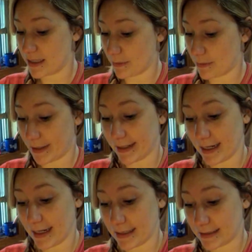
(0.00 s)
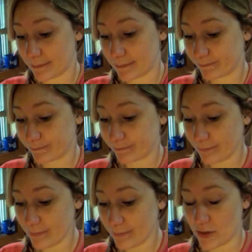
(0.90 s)
some pancakes.
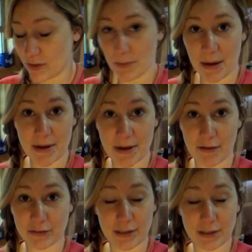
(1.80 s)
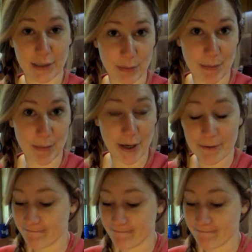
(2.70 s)
So maybe I'll feel a little bit better.